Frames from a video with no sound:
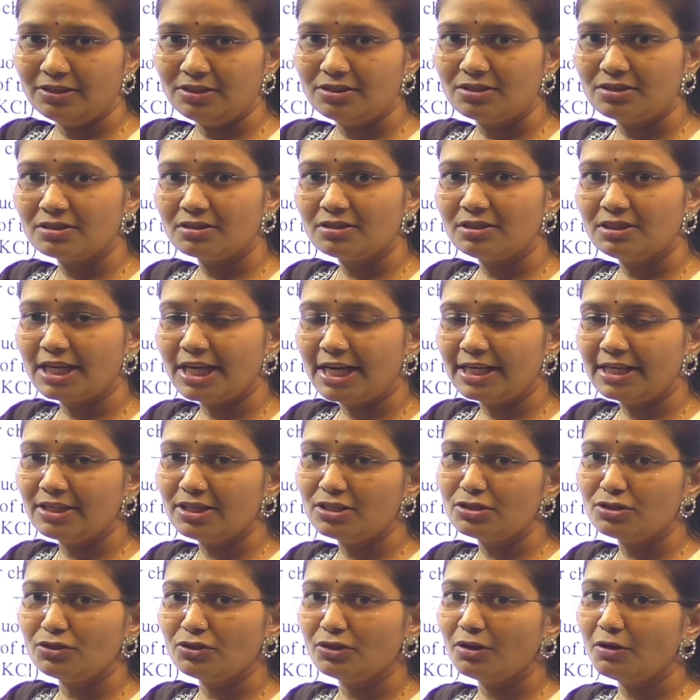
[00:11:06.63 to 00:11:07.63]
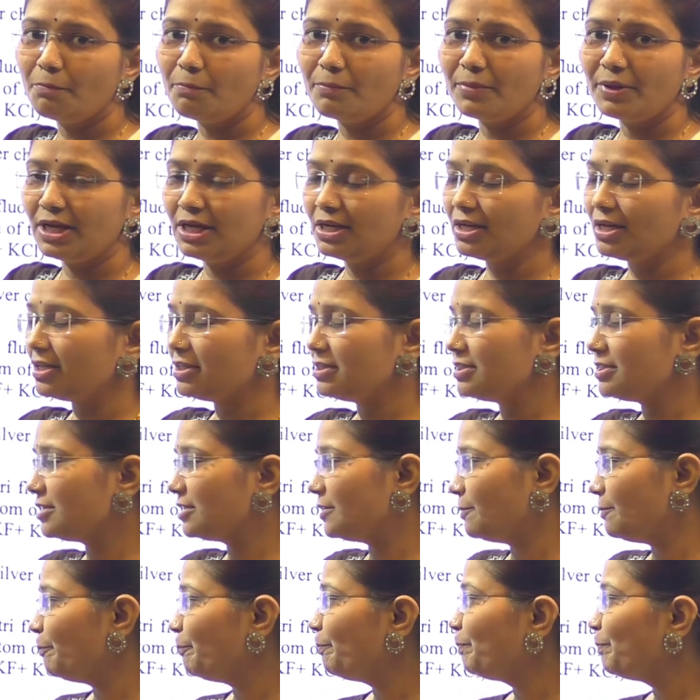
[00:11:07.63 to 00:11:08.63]
So that is your main
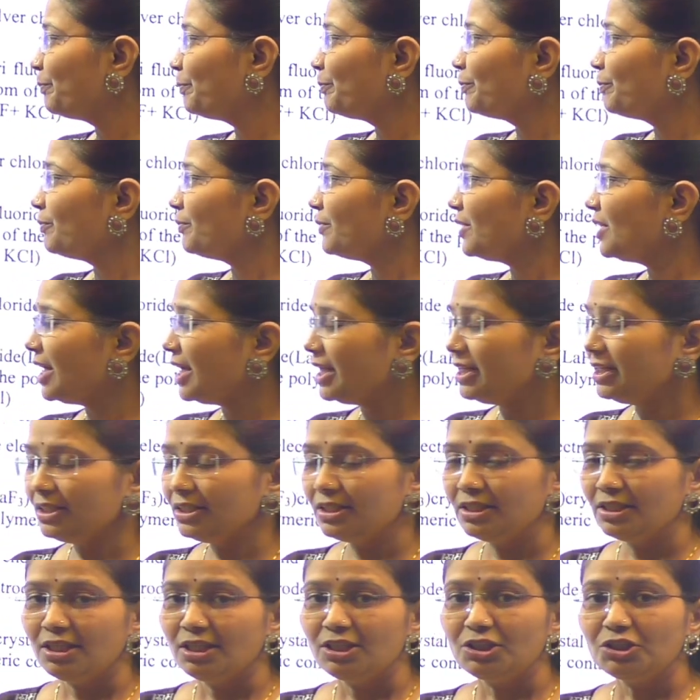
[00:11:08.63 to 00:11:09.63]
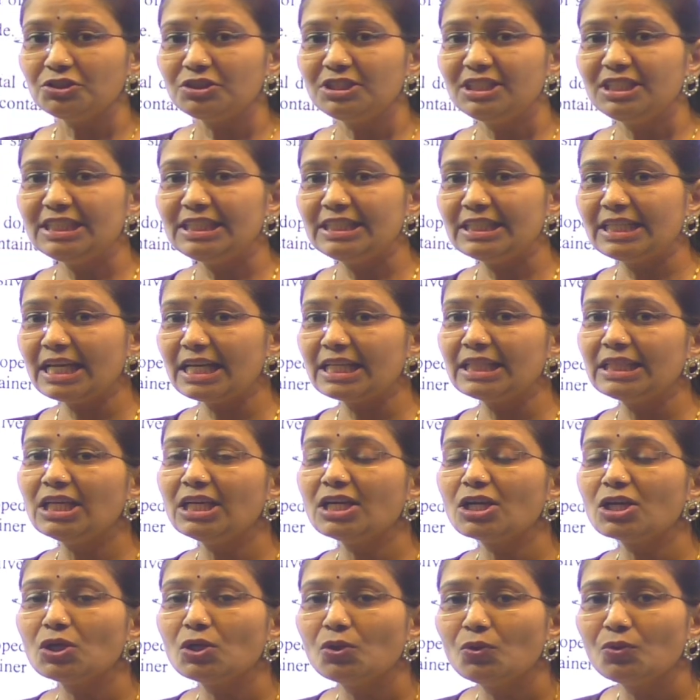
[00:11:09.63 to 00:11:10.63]
answer. Then to detect the
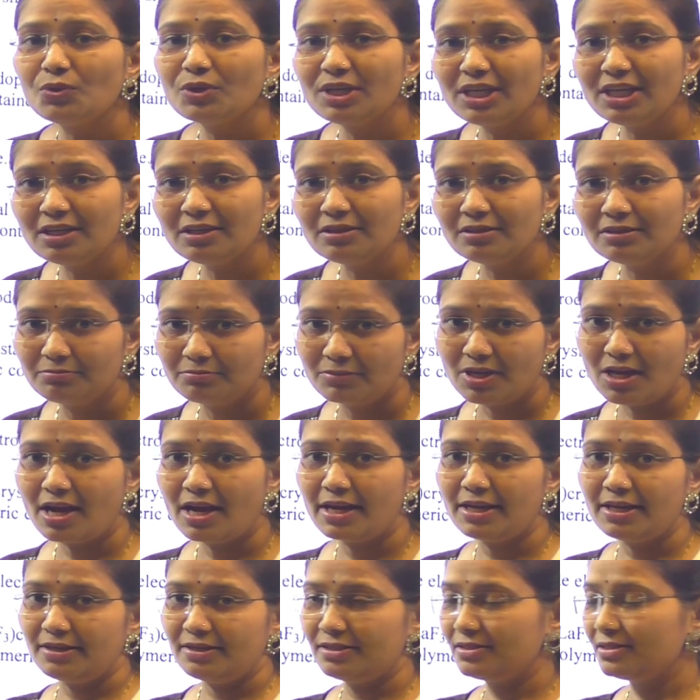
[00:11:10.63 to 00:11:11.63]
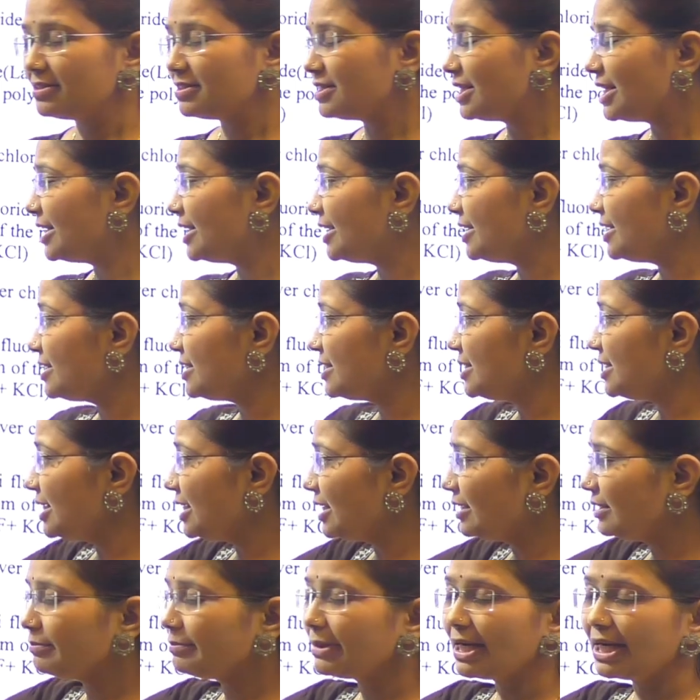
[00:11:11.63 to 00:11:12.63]
chlorine ions, that is
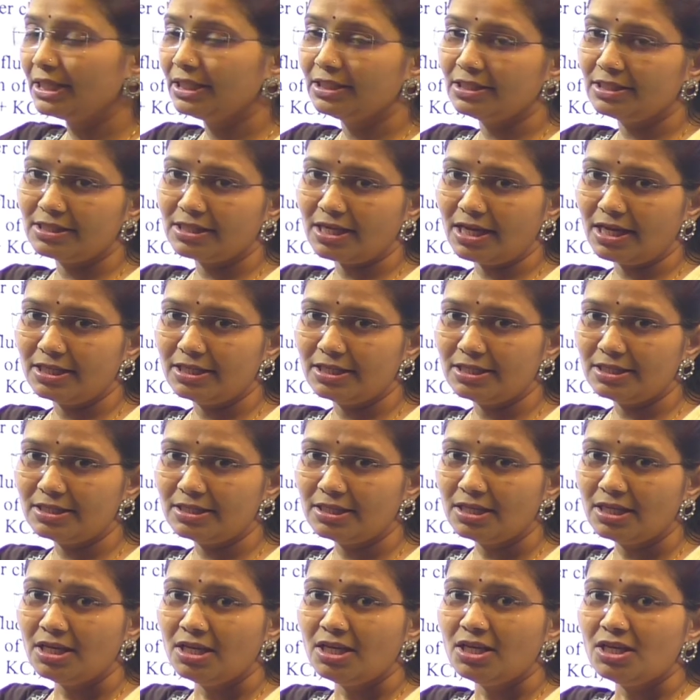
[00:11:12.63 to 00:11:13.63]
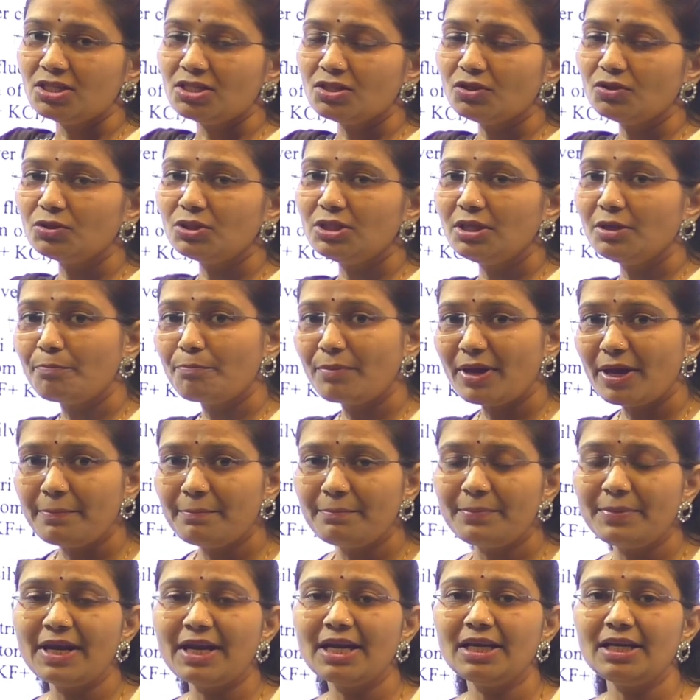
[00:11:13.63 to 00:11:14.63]
Cl minus ions, so the
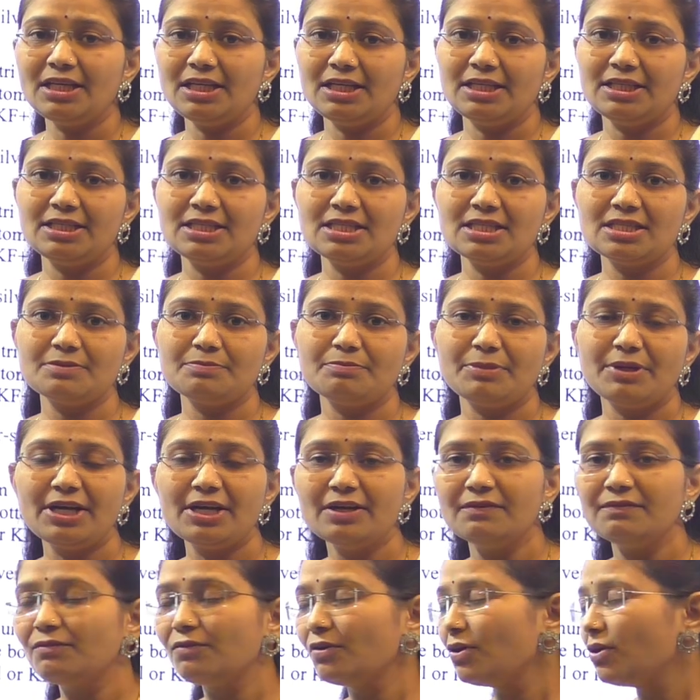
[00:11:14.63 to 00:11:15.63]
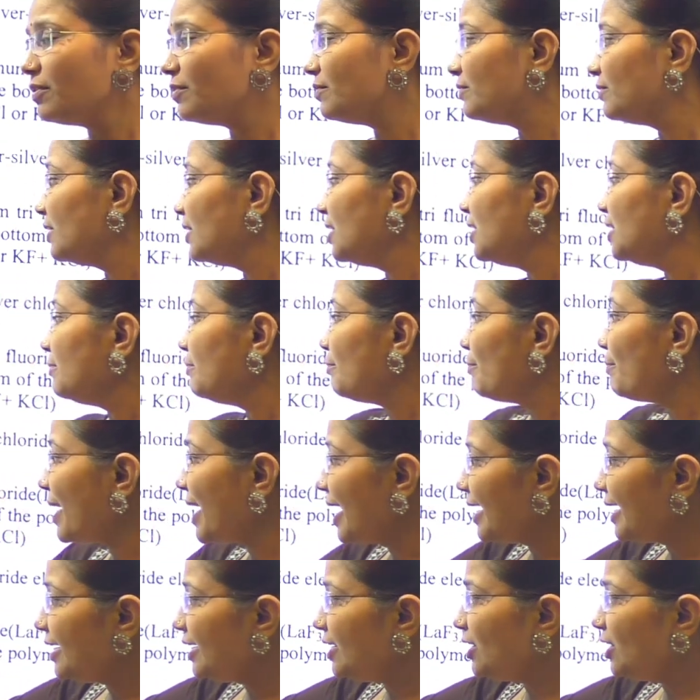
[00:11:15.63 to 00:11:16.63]
membrane, it is made up of
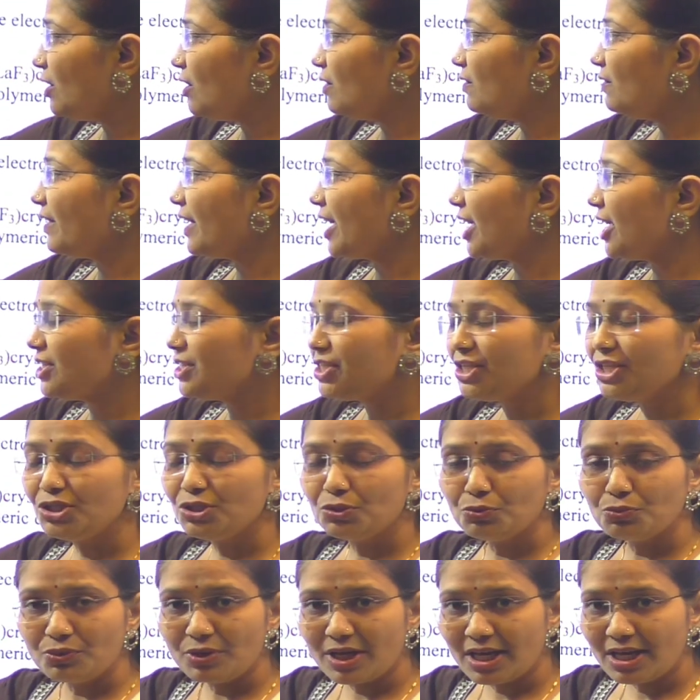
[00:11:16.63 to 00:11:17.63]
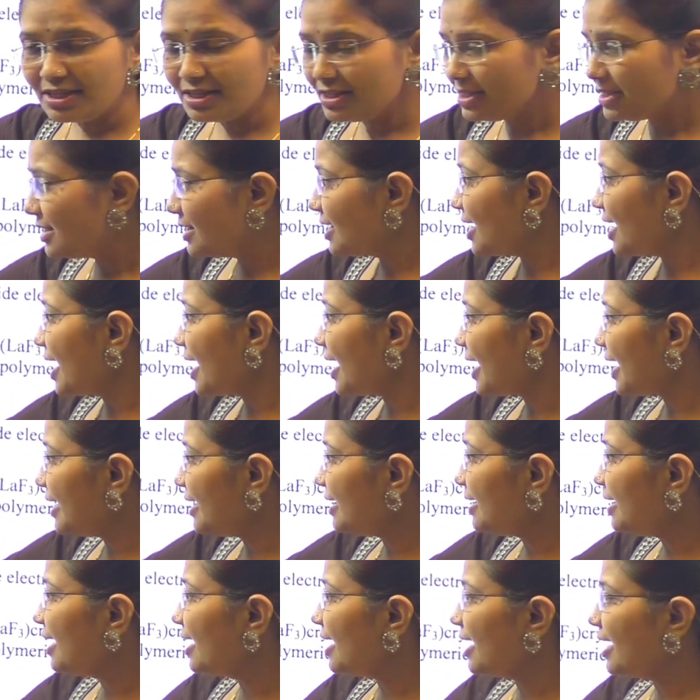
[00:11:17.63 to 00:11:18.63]
palette of Ag2S and
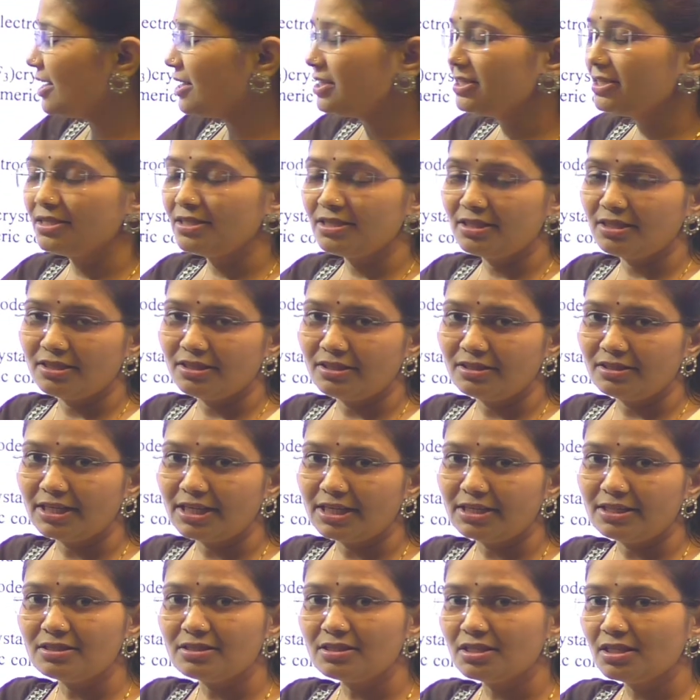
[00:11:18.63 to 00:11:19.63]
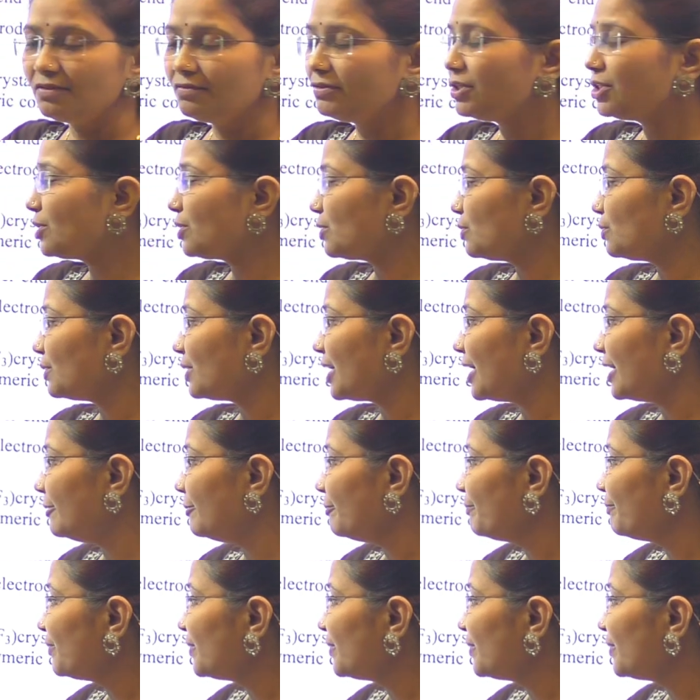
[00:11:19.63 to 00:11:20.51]
AgCl, that is silver chloride.